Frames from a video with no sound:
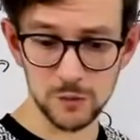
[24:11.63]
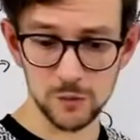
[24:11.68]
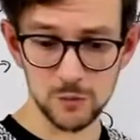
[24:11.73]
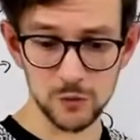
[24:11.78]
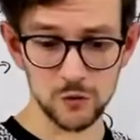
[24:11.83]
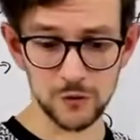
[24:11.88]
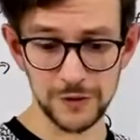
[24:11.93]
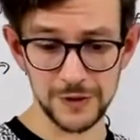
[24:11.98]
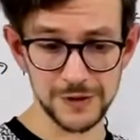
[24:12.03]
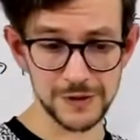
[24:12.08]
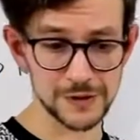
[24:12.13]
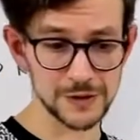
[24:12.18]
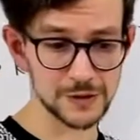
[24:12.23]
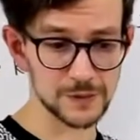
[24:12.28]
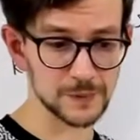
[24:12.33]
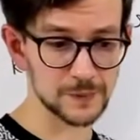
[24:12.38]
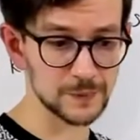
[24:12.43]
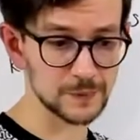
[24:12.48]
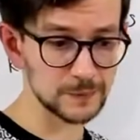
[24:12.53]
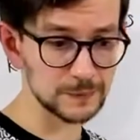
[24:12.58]
improve
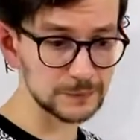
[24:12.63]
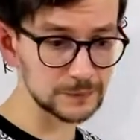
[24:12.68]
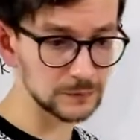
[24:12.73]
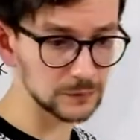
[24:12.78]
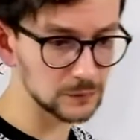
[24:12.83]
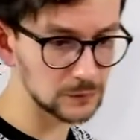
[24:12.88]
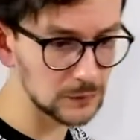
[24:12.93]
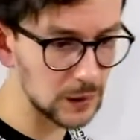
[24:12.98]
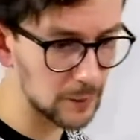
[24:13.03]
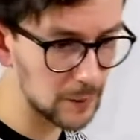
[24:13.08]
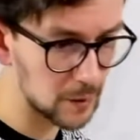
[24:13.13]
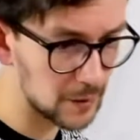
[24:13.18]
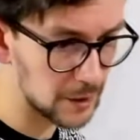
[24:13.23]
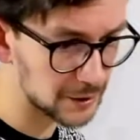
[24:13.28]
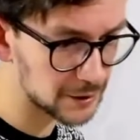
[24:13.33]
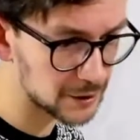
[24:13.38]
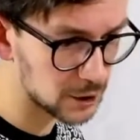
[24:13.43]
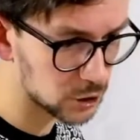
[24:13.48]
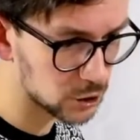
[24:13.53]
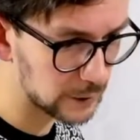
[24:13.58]
this time
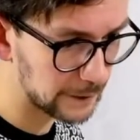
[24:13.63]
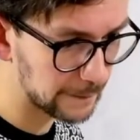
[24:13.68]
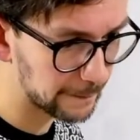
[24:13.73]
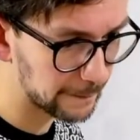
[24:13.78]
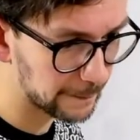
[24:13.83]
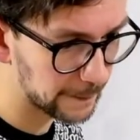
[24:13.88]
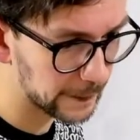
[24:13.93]
complexity actually.